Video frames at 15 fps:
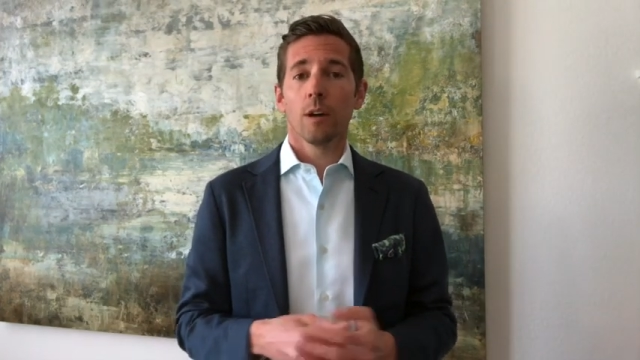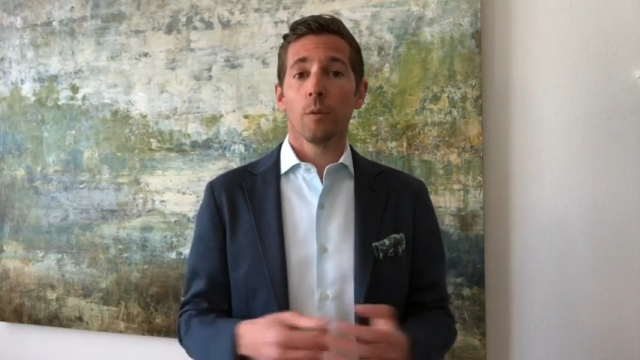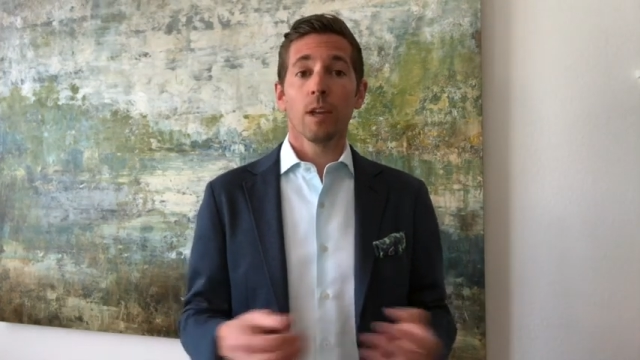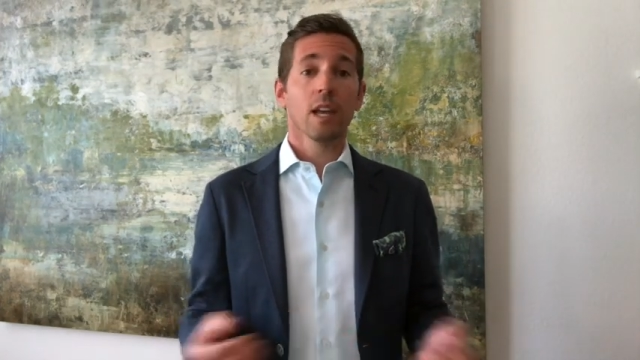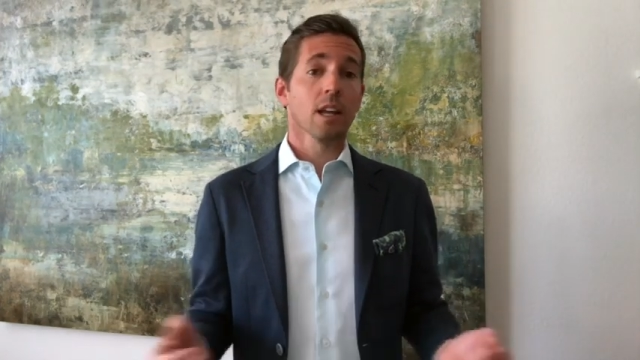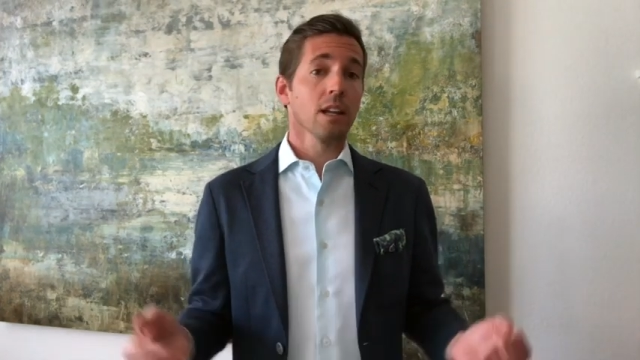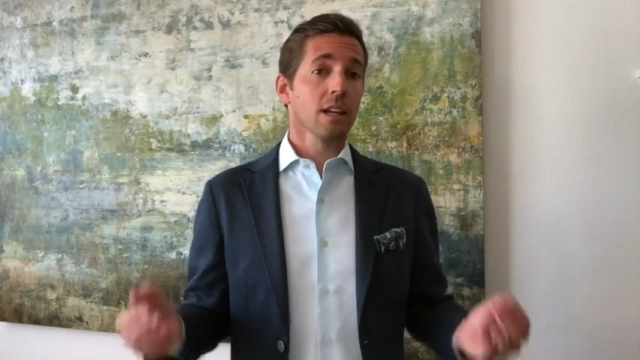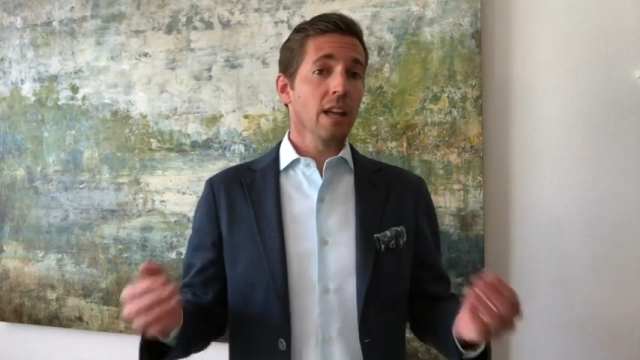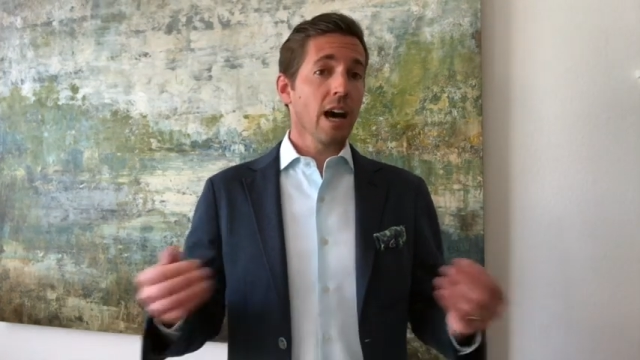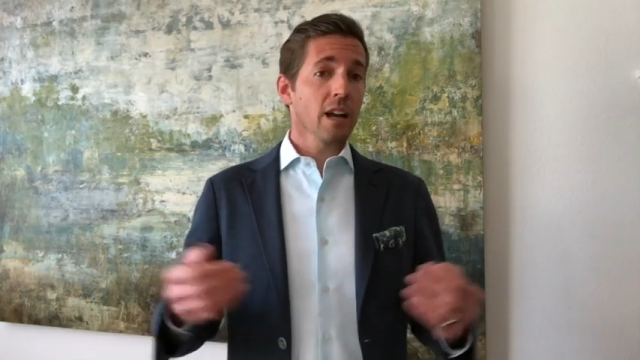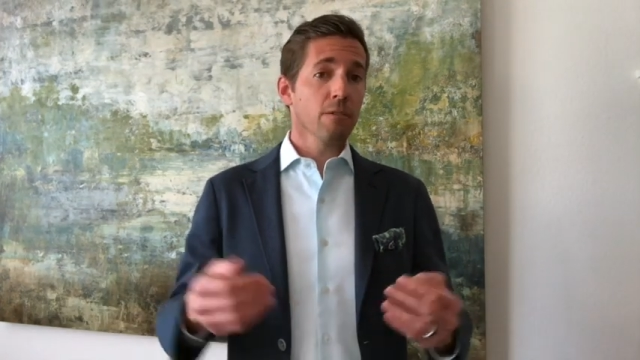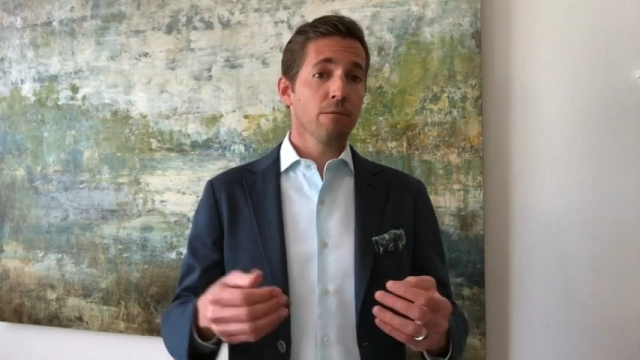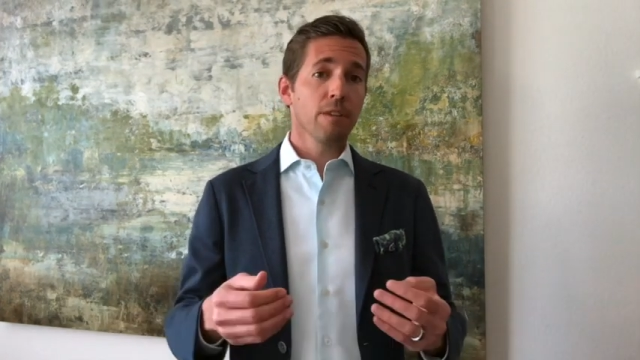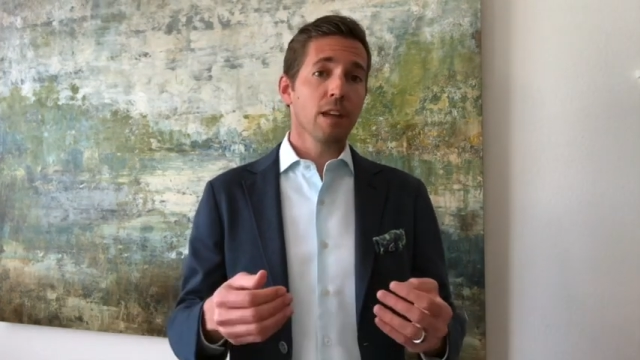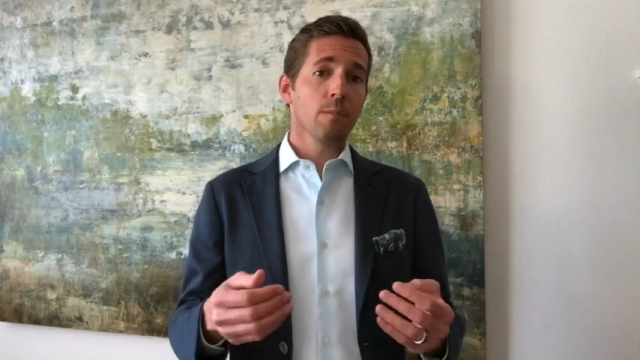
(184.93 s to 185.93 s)
We get a
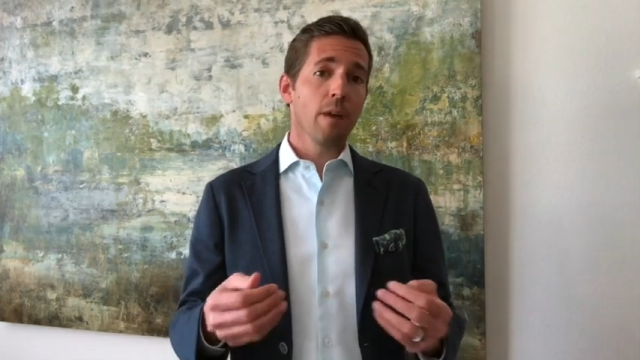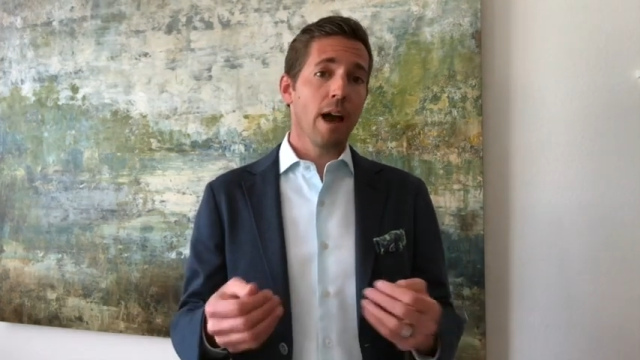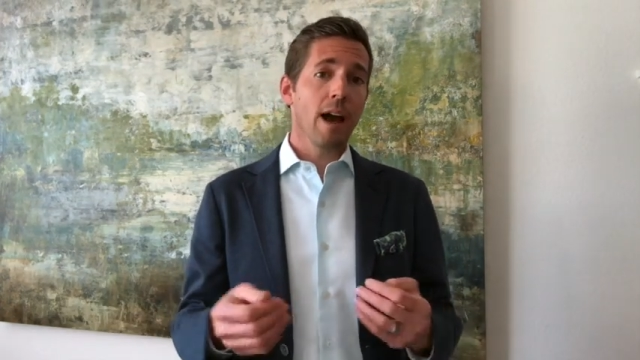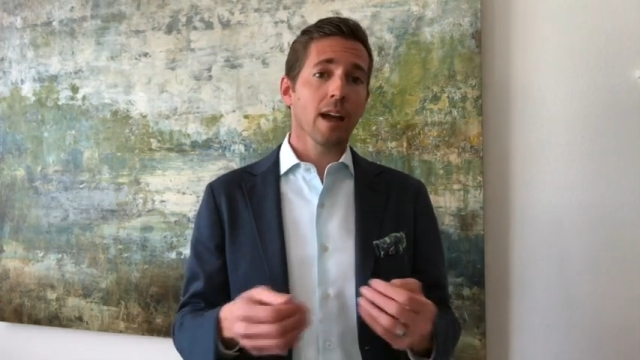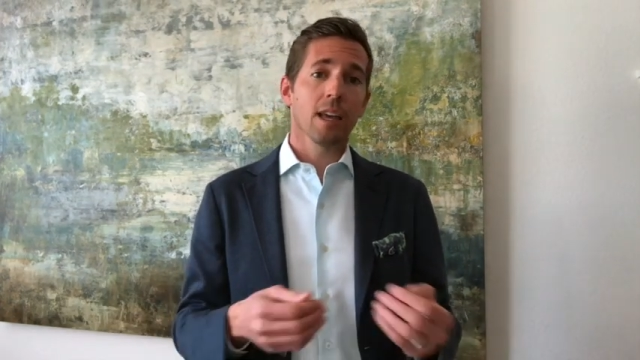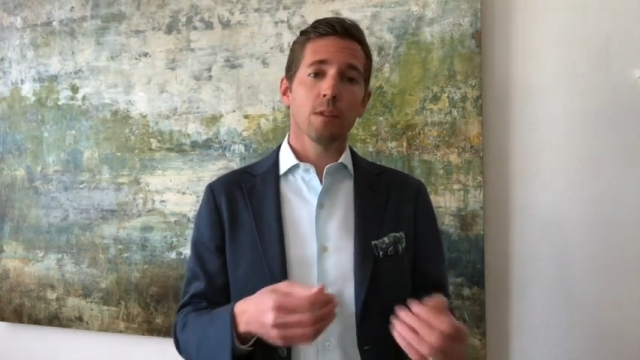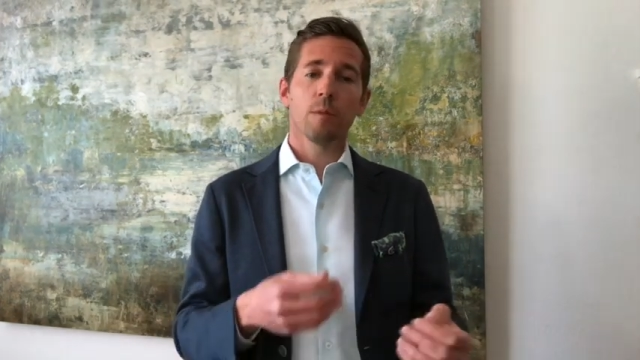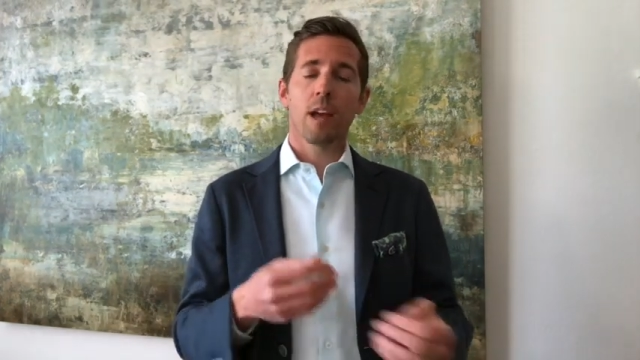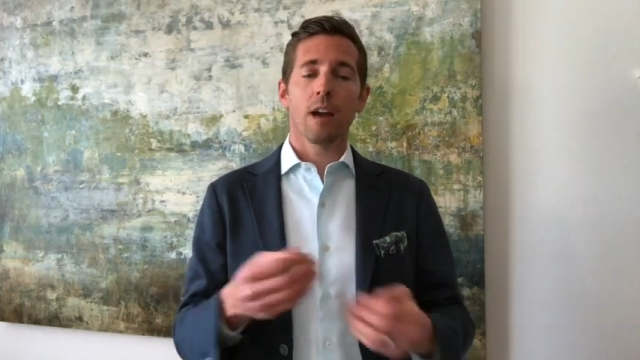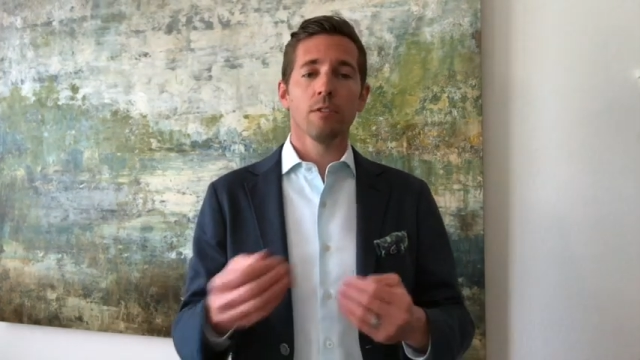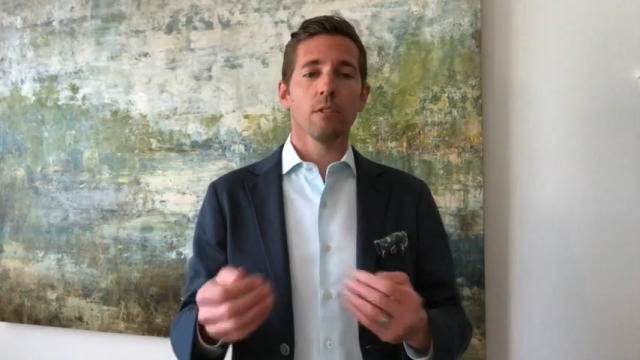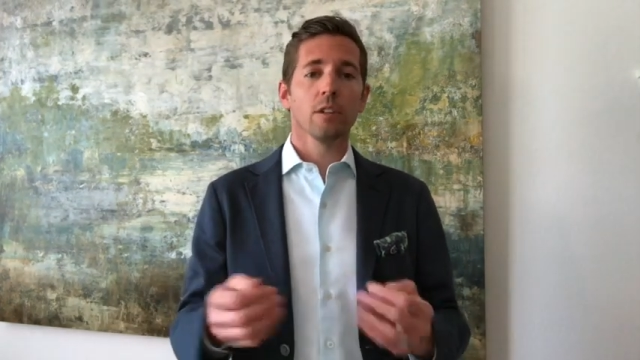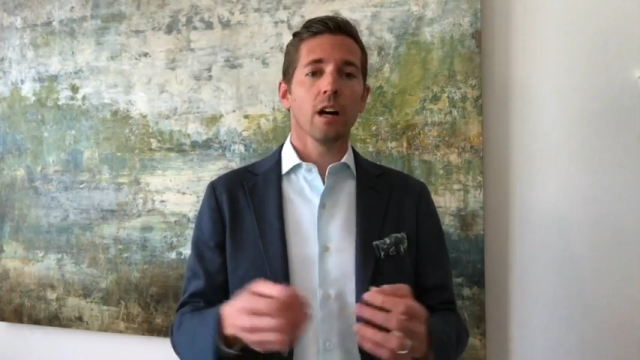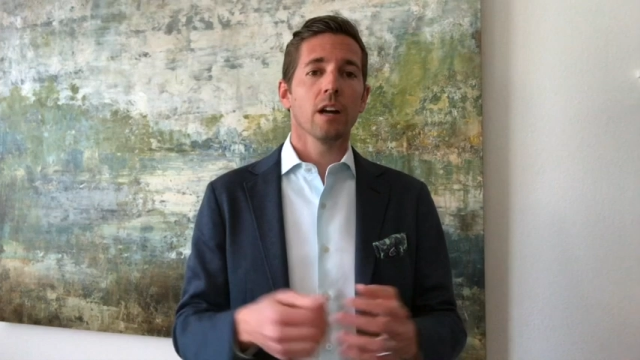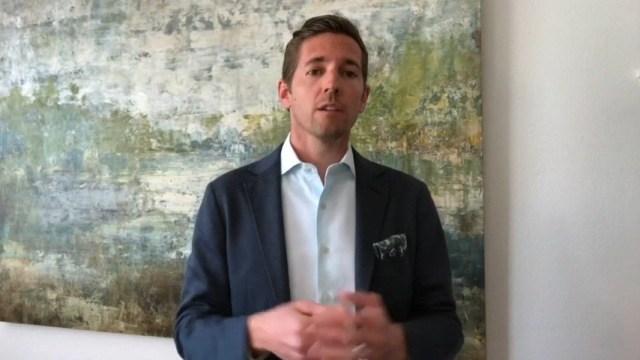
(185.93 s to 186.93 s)
lot of feedback and we
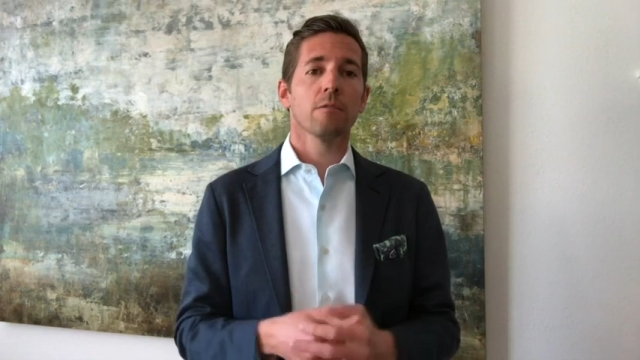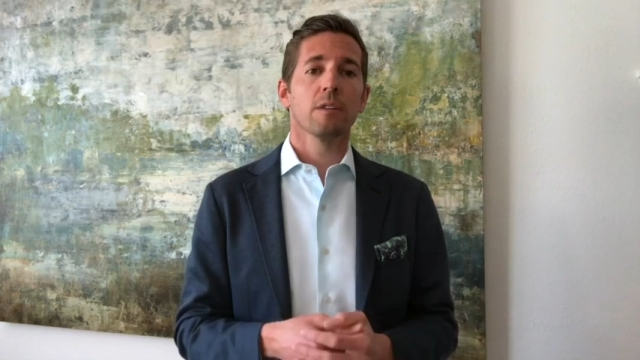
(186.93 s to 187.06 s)
have a lot